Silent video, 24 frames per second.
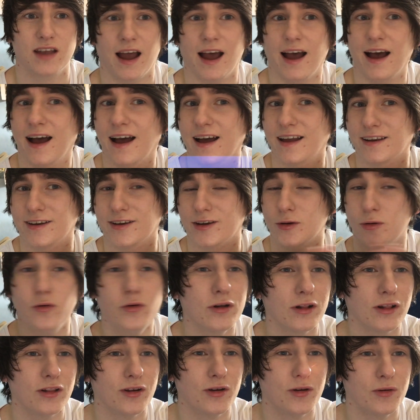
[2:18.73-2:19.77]
I had no
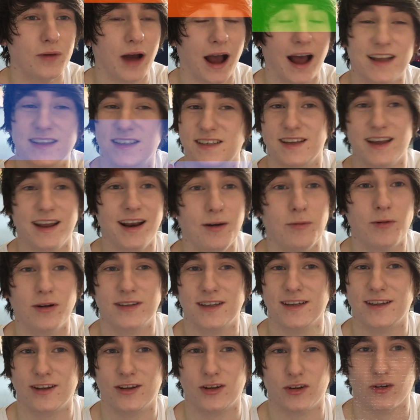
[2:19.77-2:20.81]
clue. I said I
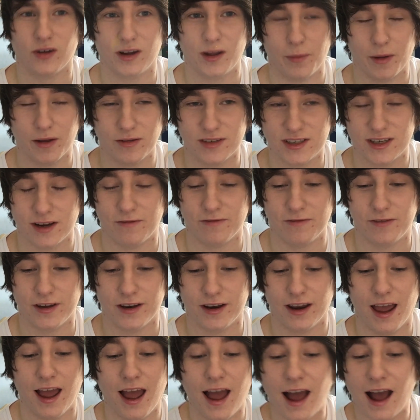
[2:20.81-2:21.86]
wanted to talk about
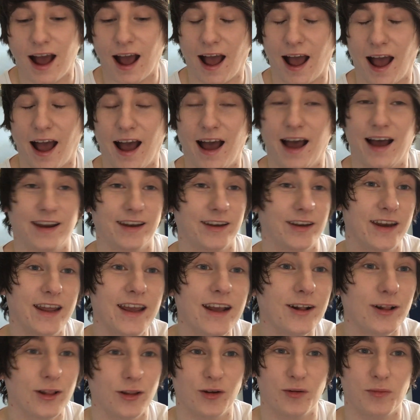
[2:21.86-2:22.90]
something. I had no
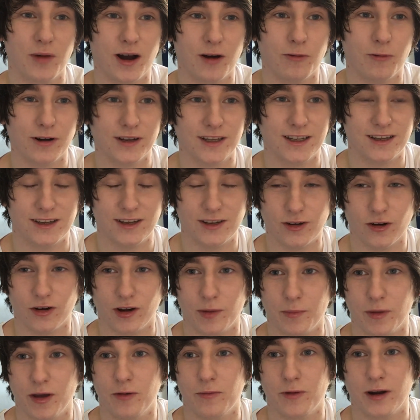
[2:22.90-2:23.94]
clue what I wanted to talk
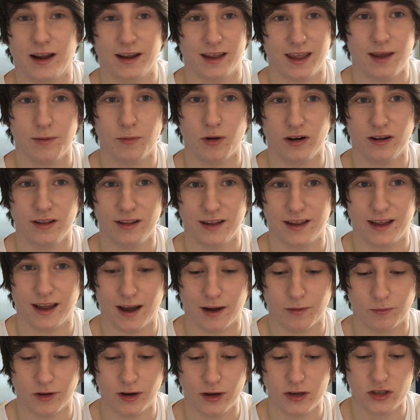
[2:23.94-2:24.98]
about when I came onto the
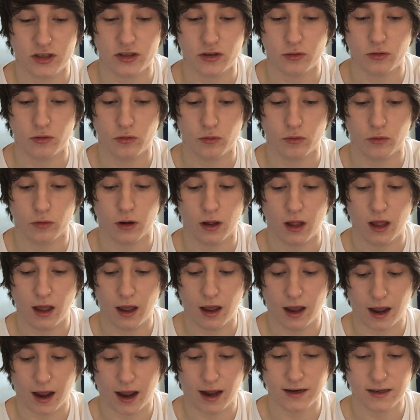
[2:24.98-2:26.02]
camera, so
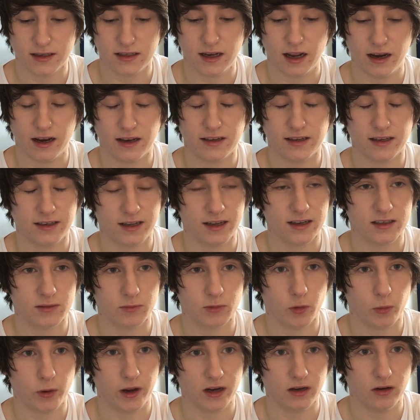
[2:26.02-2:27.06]
I decided to take
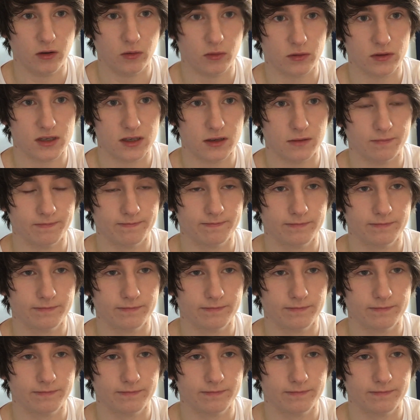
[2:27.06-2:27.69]
some quick notes.